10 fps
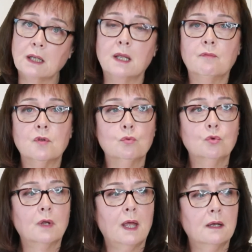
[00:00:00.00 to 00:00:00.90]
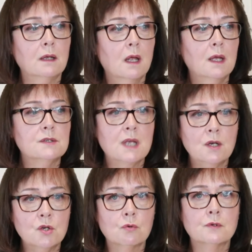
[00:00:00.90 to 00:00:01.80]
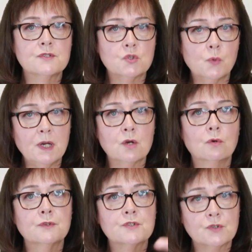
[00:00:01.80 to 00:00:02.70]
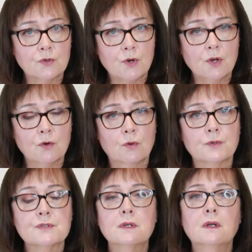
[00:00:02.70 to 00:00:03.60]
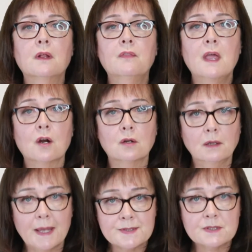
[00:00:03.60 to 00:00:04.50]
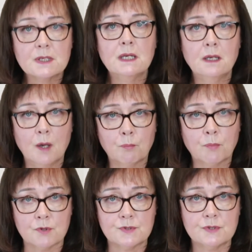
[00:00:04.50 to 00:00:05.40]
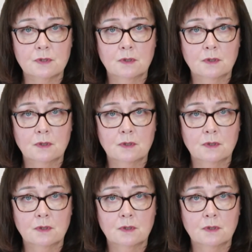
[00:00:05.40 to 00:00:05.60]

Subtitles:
If you look at 10-year-olds, 20-year-olds, 30-year-olds, they are less in numbers.